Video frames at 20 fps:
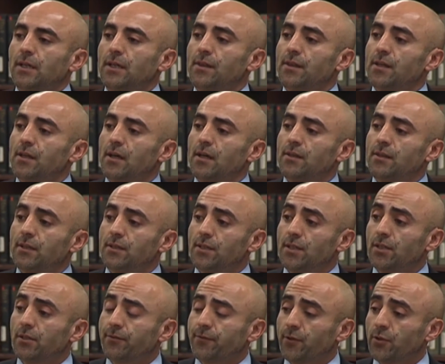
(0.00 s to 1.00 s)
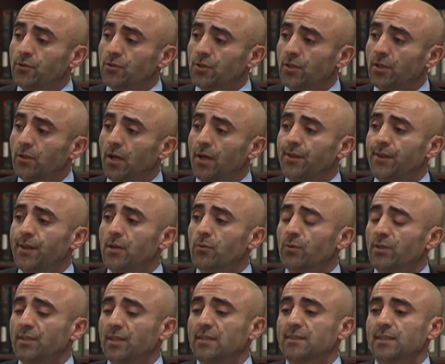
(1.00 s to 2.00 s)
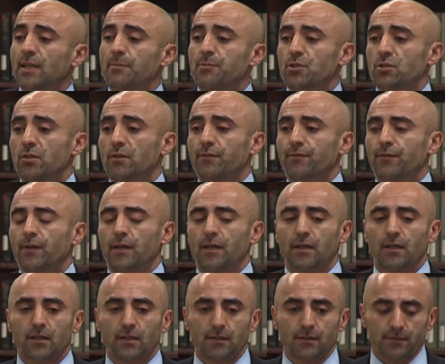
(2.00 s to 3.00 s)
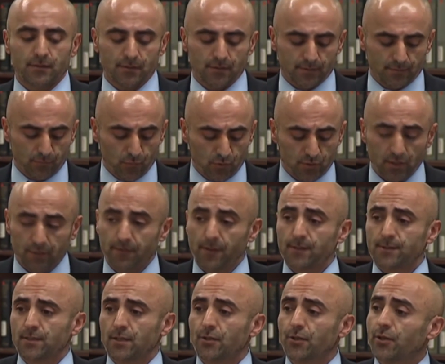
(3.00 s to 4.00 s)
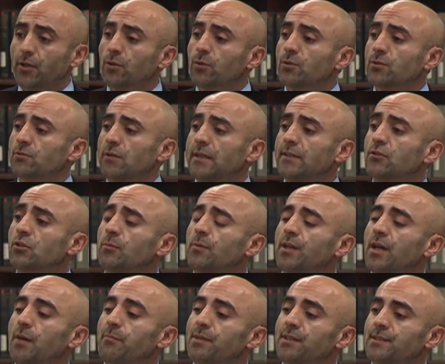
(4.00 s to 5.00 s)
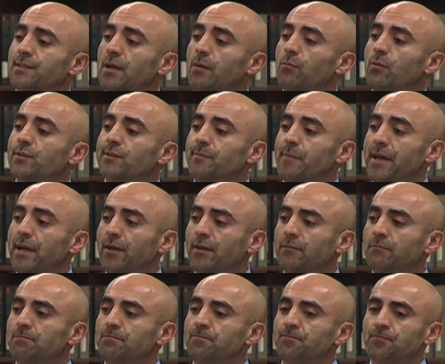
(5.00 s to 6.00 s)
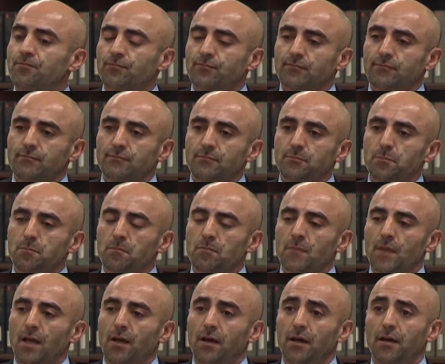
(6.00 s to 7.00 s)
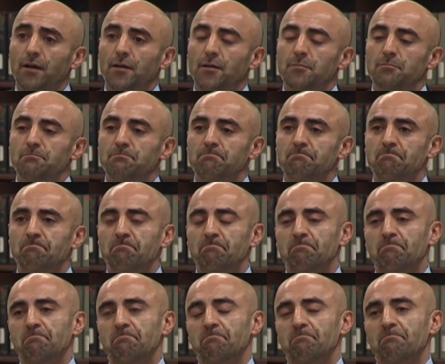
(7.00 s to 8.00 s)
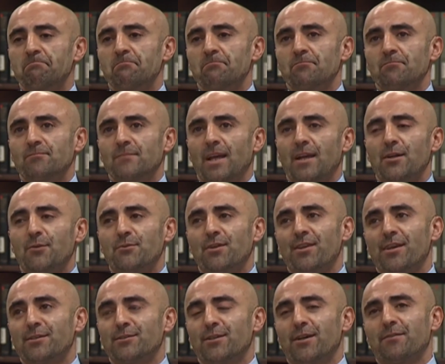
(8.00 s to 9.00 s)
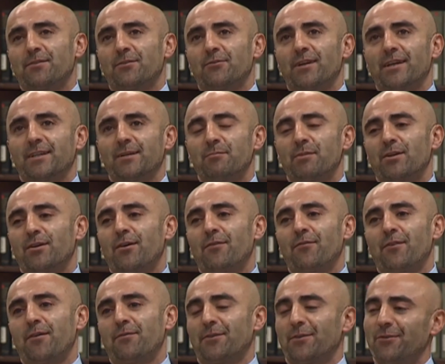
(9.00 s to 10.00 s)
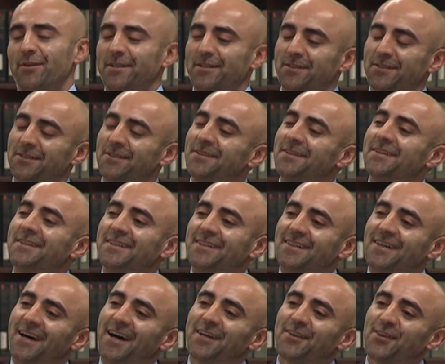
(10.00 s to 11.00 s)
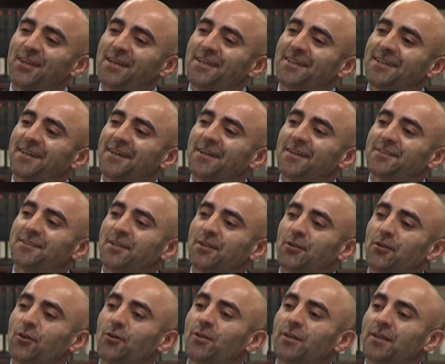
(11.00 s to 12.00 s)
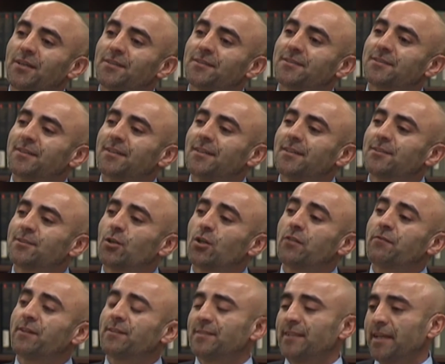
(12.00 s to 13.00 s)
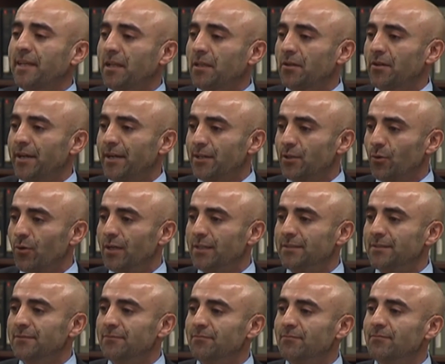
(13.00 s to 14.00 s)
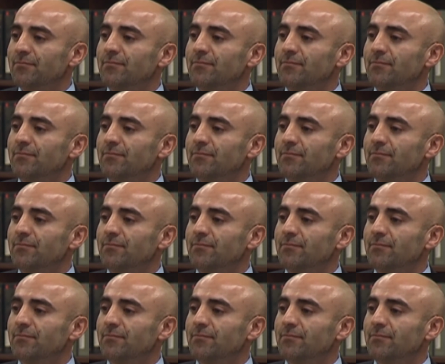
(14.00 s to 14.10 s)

In the, in the near future, I think with the exception of uh, Mustafa Sarıgül, who's running to become Istanbul's mayor. Um, I know nothing is off the record, but off, off the record. I think uh, Sarıgül is, is sort of a secular Erdogan.